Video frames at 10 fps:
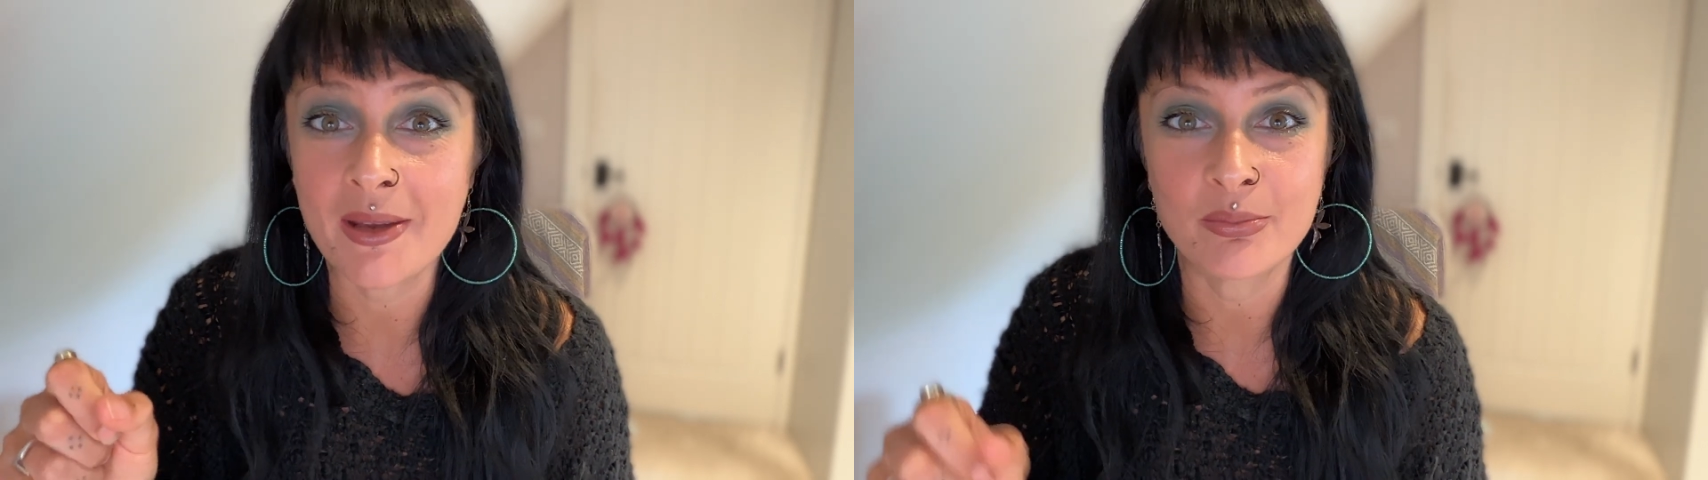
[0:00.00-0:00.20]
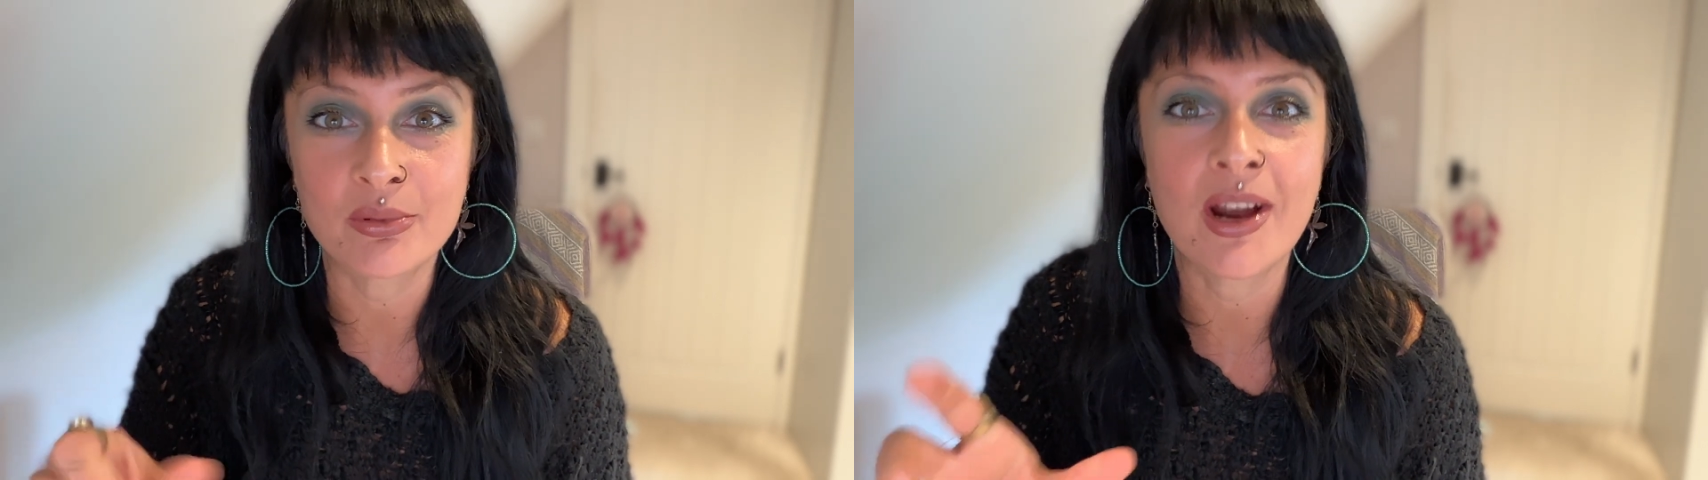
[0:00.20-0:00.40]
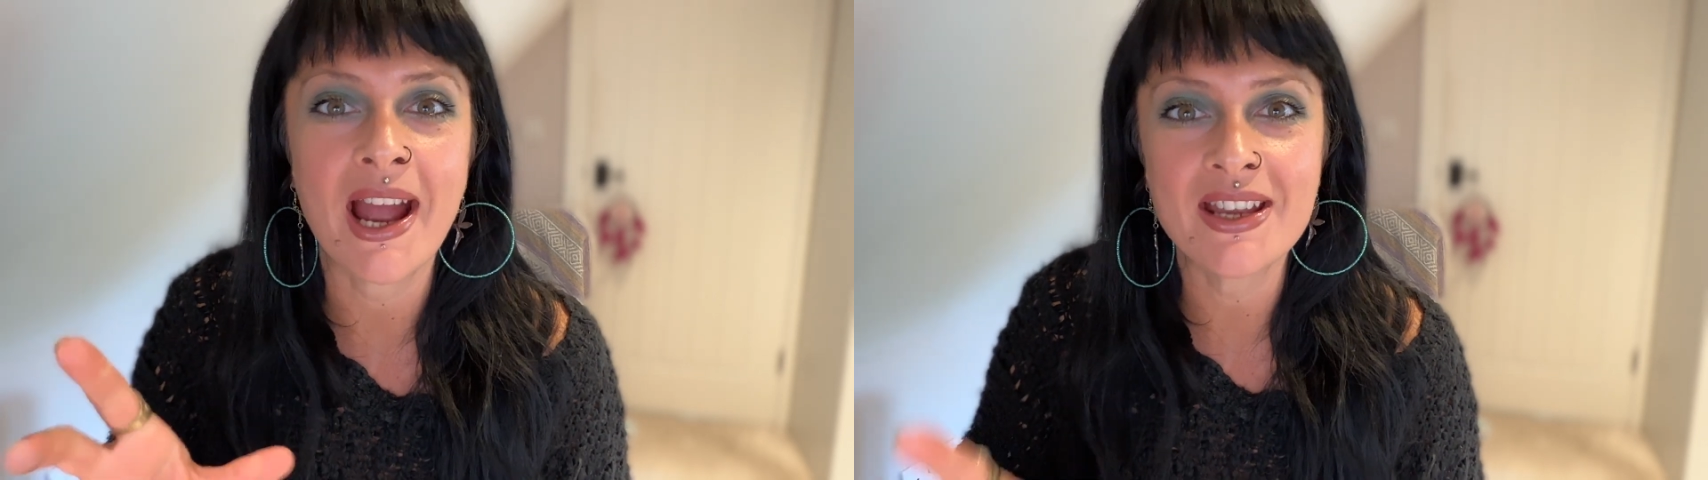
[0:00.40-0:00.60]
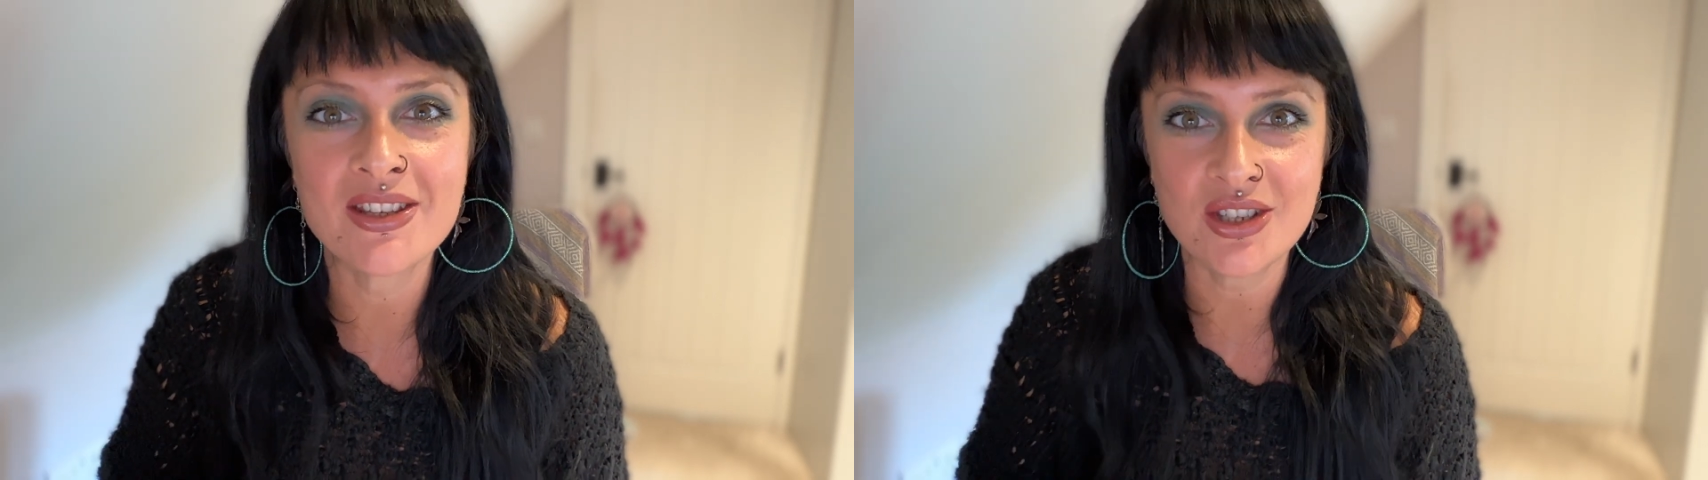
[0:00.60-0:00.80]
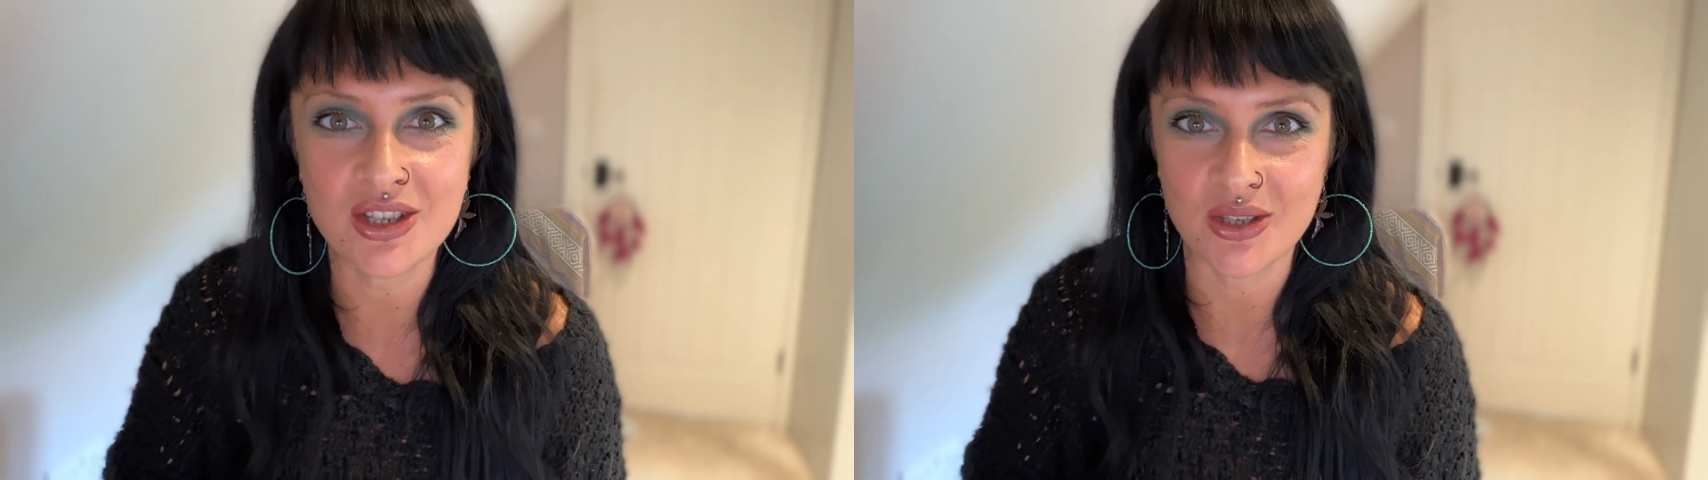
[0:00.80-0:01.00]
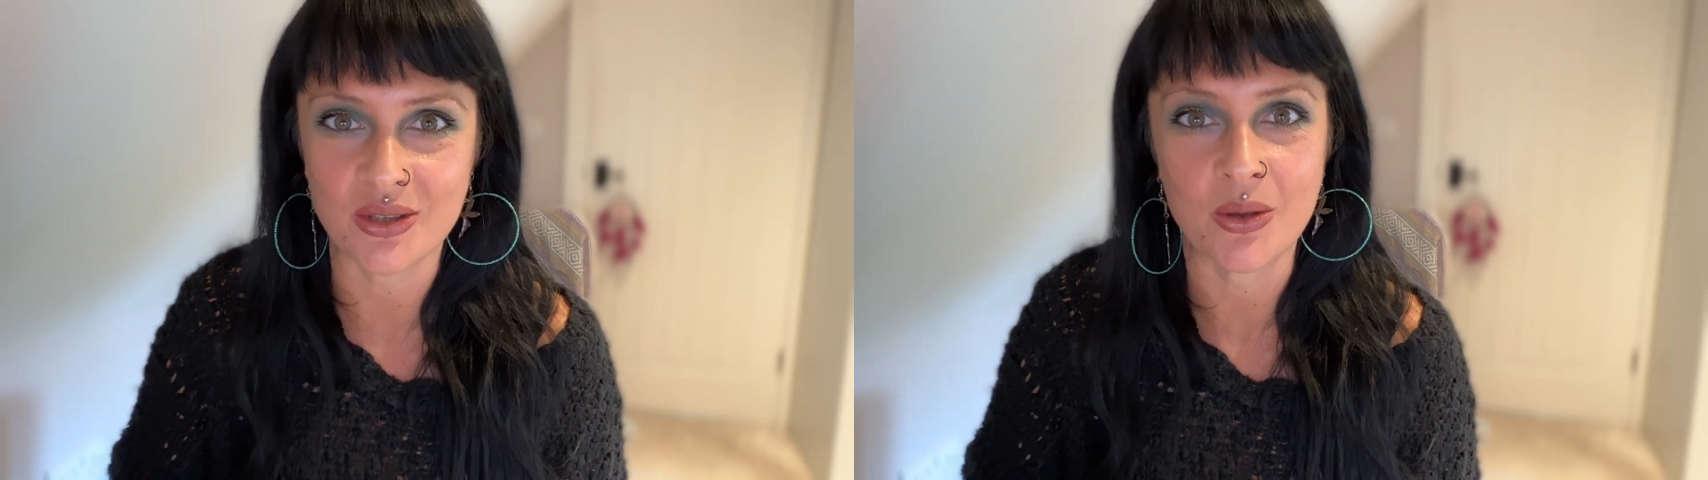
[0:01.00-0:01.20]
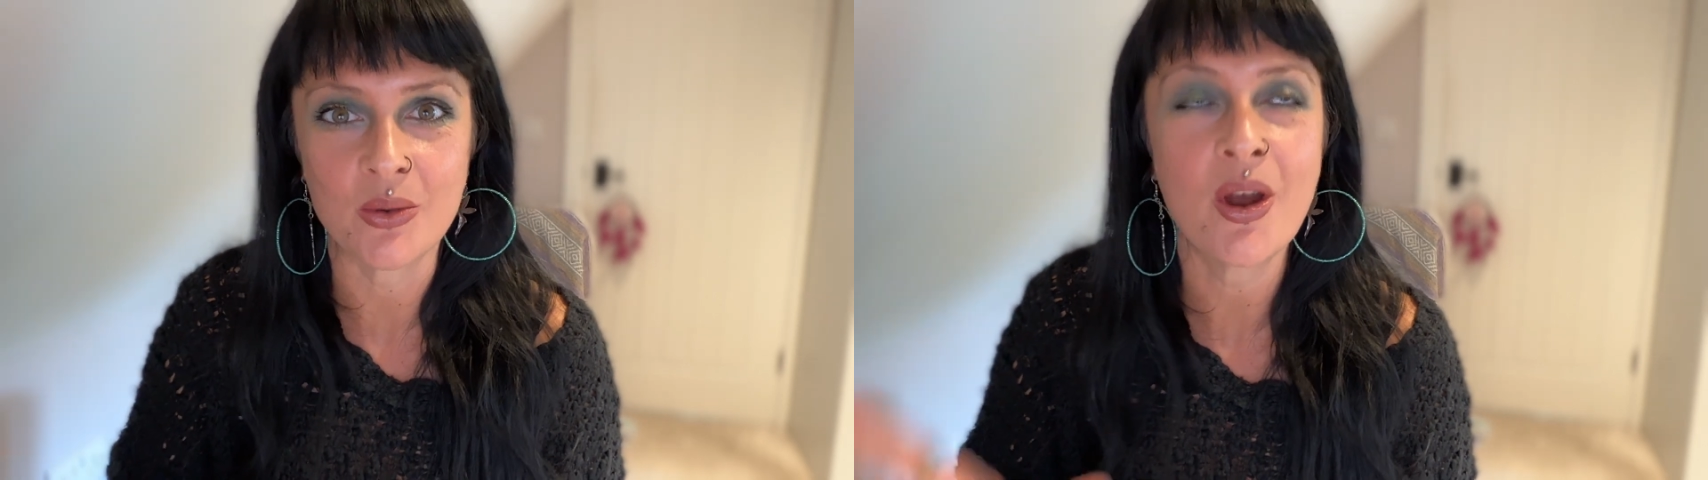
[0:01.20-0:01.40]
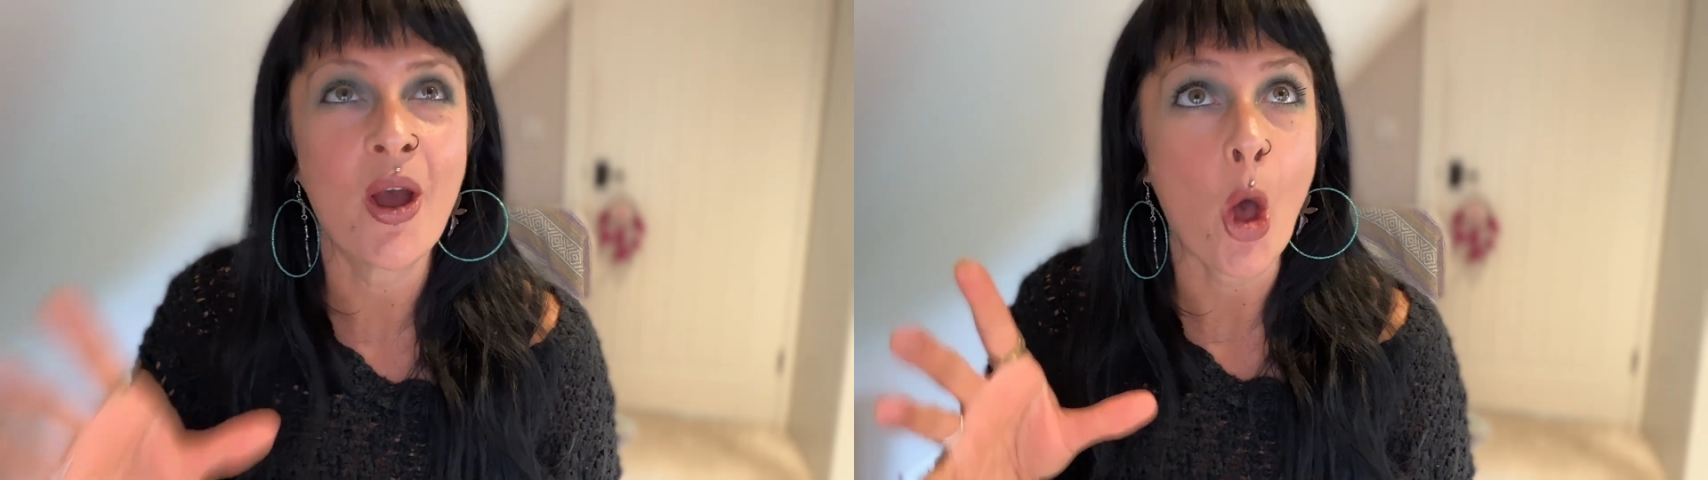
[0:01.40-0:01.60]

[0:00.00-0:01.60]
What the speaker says: brand new